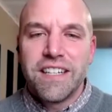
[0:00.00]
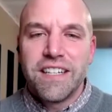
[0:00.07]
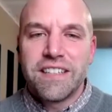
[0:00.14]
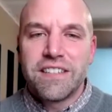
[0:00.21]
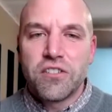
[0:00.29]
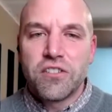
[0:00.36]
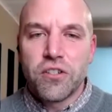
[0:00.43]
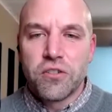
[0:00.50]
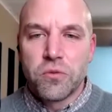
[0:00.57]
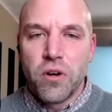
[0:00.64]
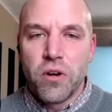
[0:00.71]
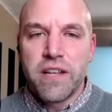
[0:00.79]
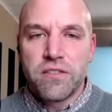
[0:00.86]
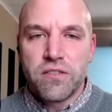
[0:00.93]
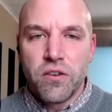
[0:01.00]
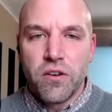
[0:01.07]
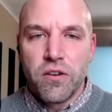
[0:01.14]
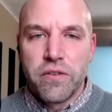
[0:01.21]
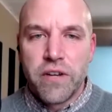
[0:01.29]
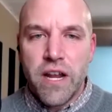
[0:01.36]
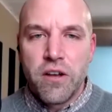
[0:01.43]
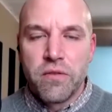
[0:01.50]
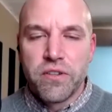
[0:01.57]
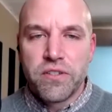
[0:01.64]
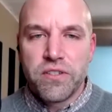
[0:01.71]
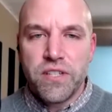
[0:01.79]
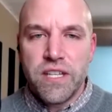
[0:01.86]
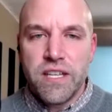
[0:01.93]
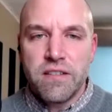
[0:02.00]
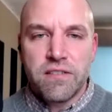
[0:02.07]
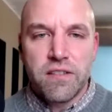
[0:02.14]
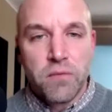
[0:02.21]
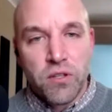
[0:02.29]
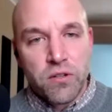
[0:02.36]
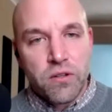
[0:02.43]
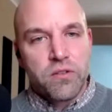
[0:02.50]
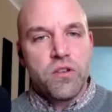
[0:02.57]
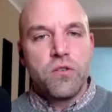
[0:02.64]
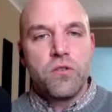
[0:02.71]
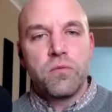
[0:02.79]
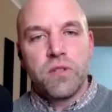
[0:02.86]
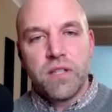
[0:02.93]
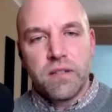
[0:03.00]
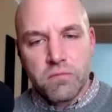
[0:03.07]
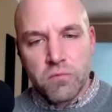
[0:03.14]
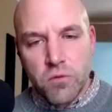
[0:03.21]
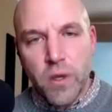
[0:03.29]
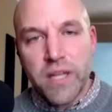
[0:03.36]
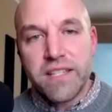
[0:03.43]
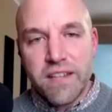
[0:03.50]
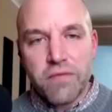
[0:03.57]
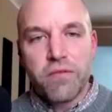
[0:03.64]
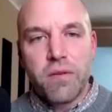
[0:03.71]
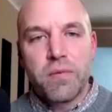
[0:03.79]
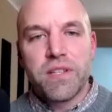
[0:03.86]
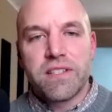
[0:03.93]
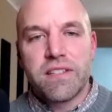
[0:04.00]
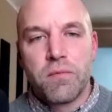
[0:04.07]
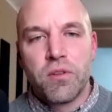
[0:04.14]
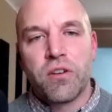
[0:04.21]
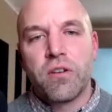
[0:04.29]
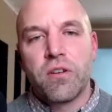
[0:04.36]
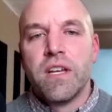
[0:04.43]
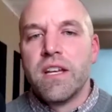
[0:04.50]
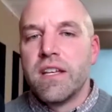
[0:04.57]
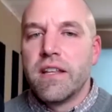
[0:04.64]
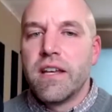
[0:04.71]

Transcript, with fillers: at the church where I serve, and I oversee, similar to you, and quite different, but similar,